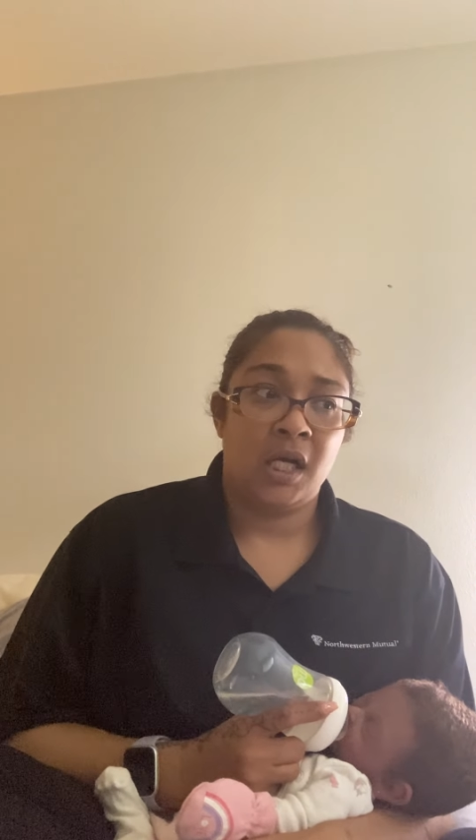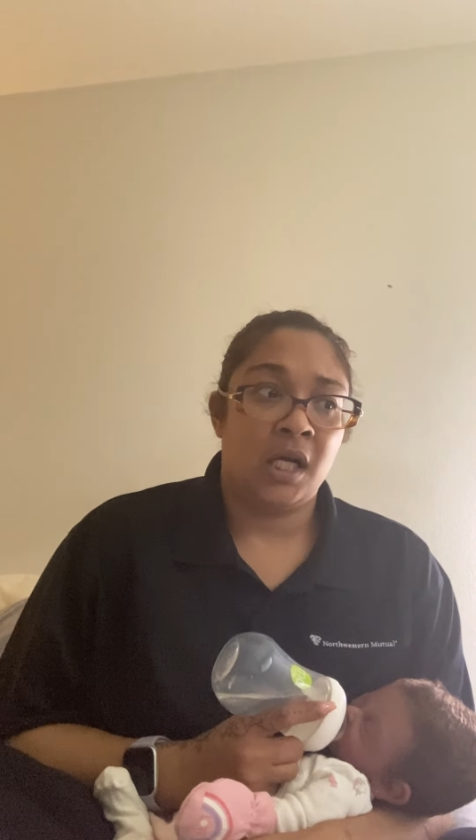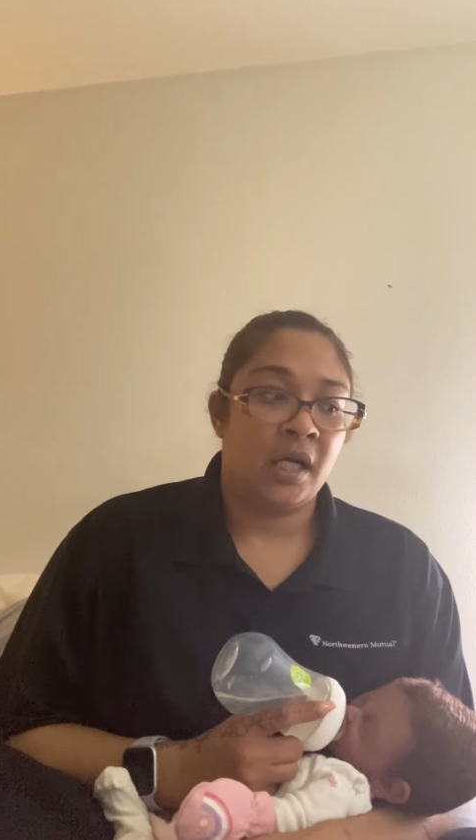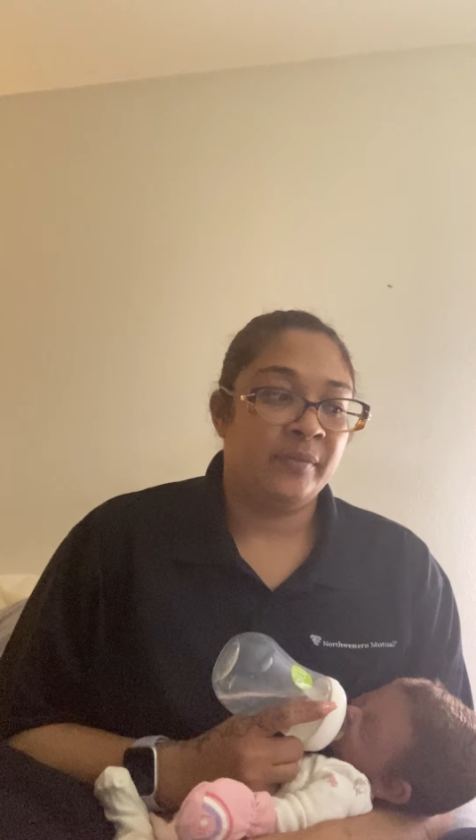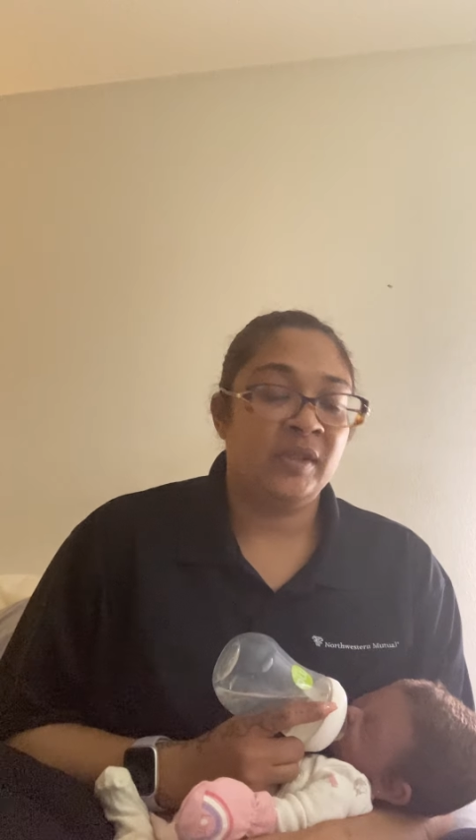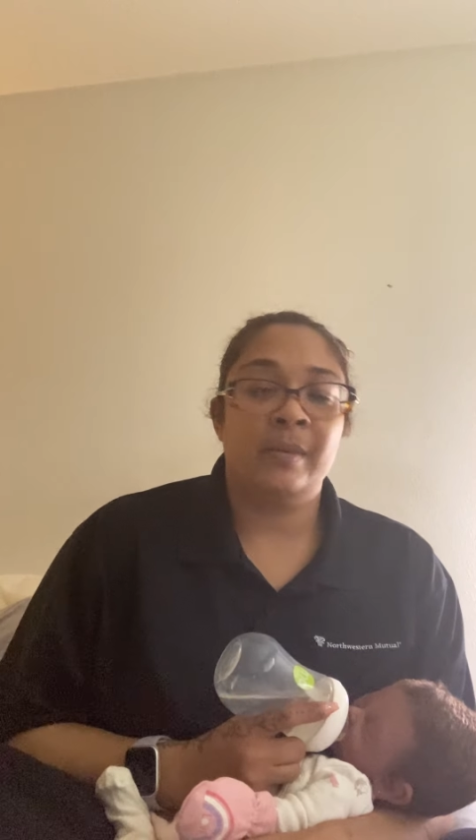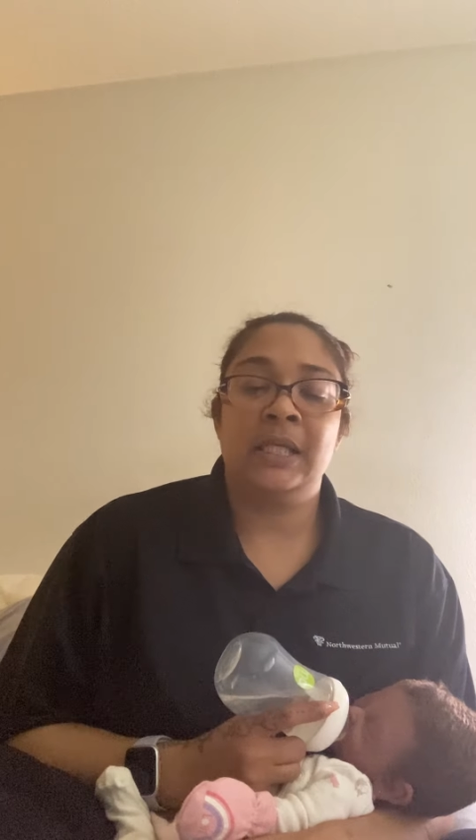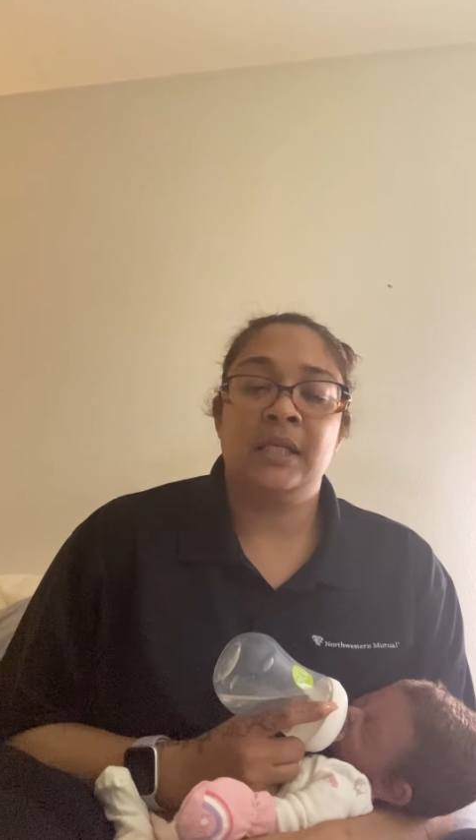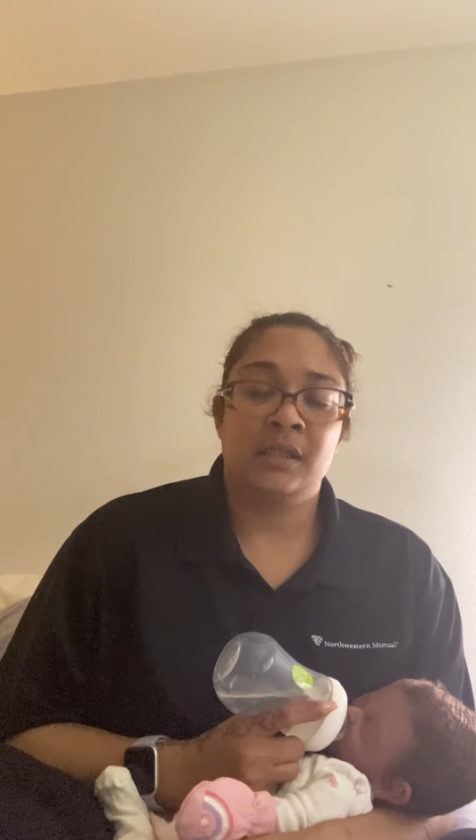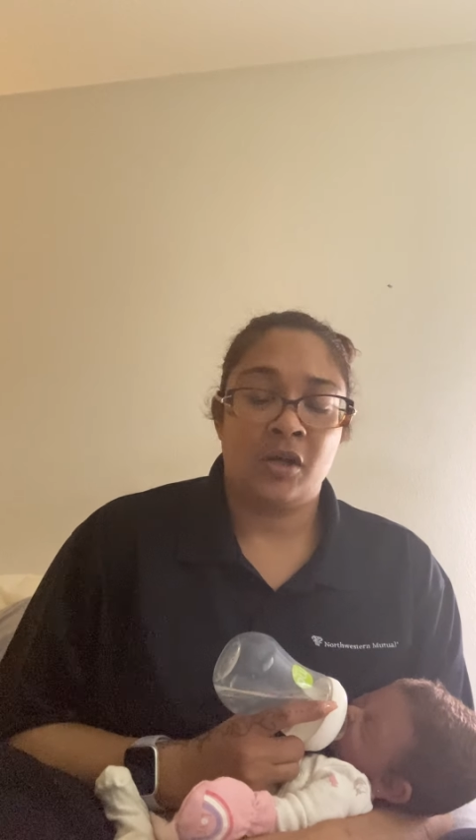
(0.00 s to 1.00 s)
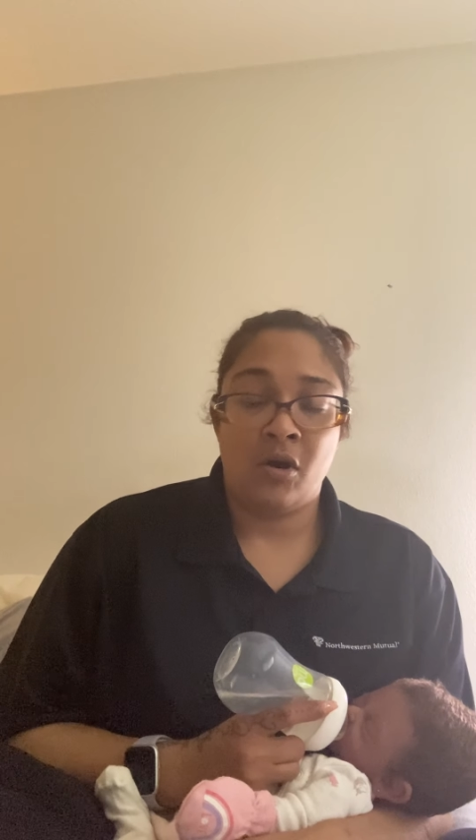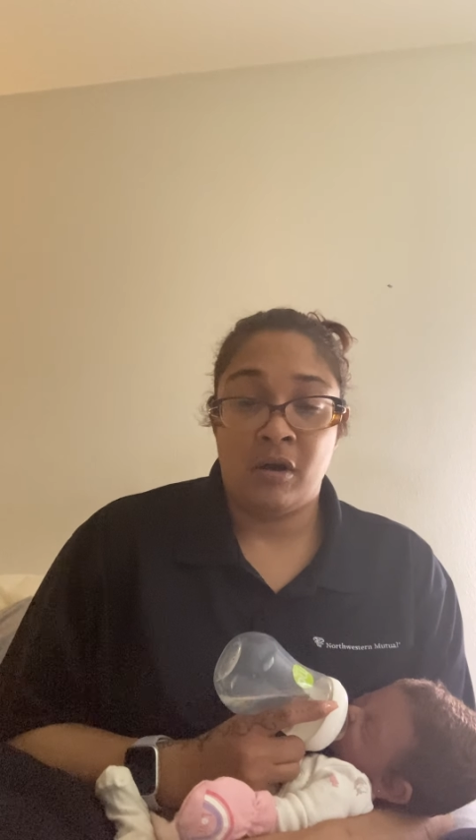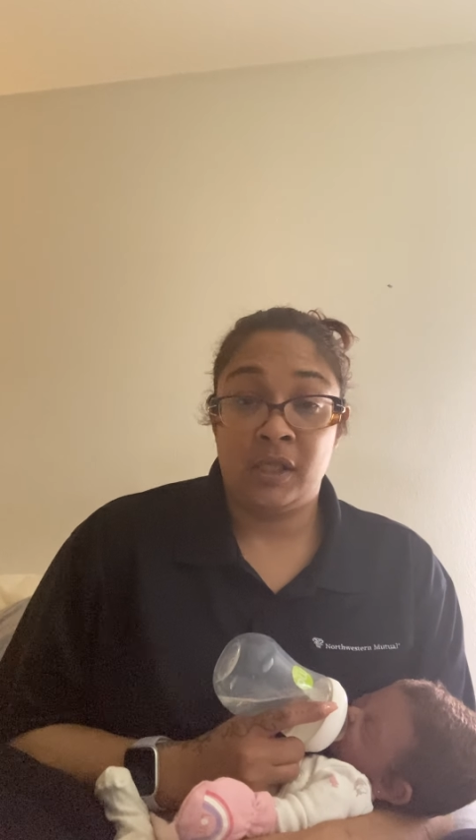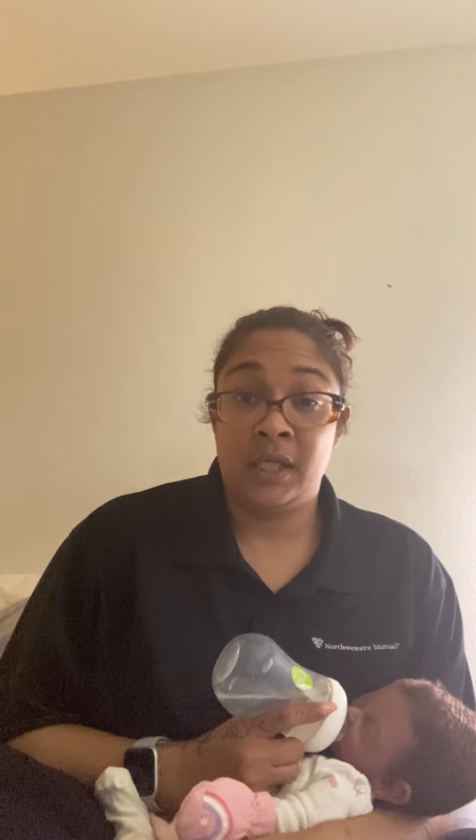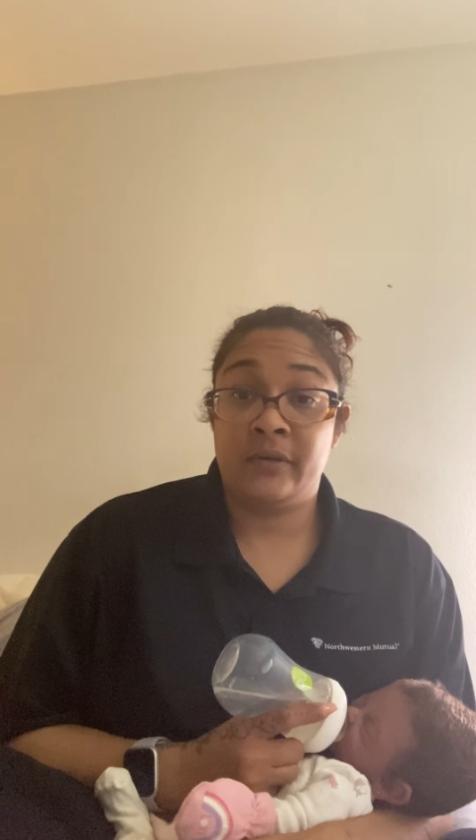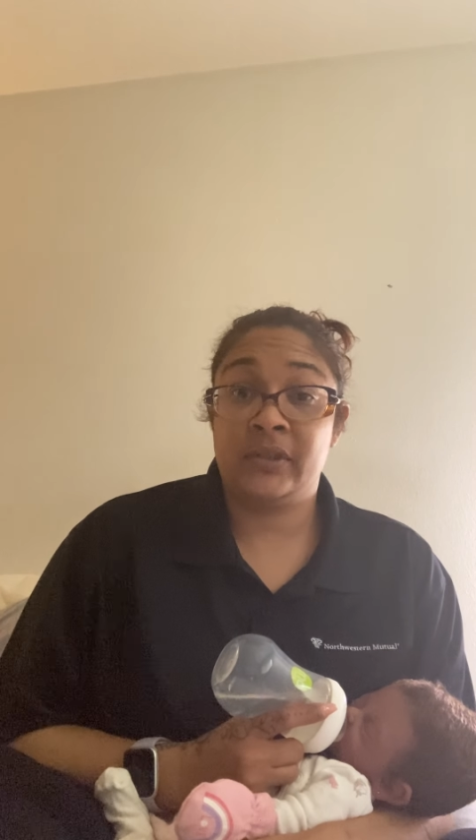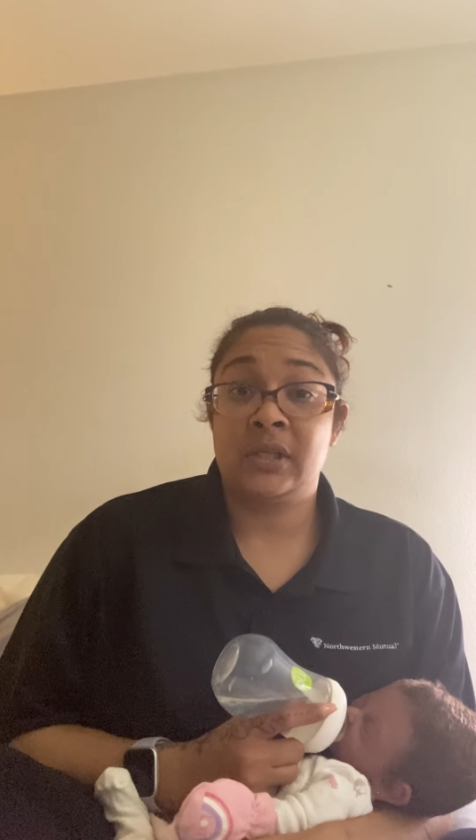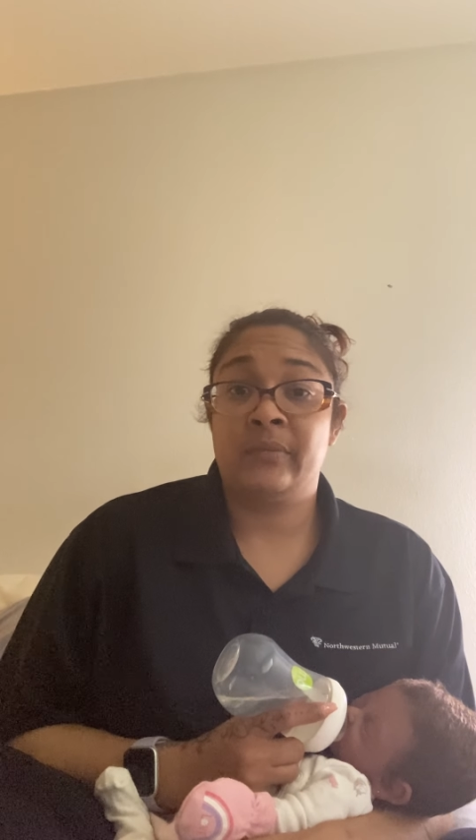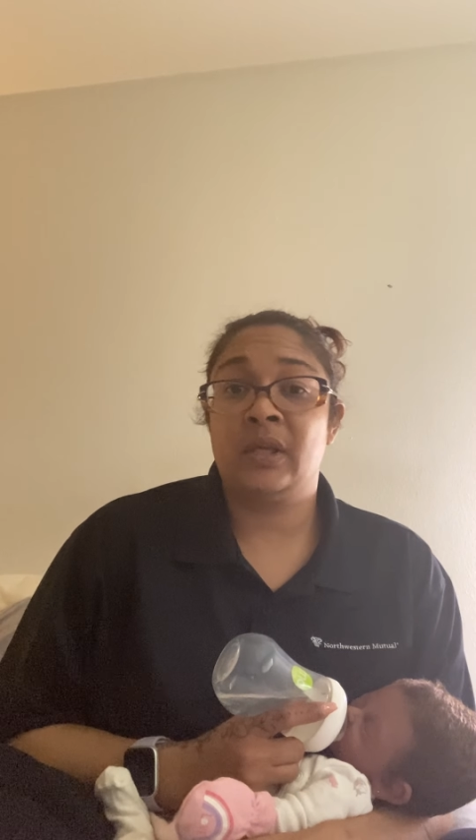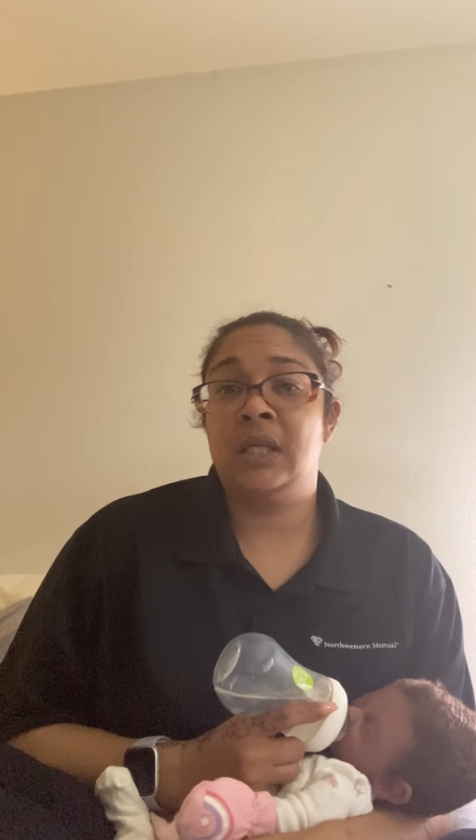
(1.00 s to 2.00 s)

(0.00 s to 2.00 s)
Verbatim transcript: um, somebody does a call in or something.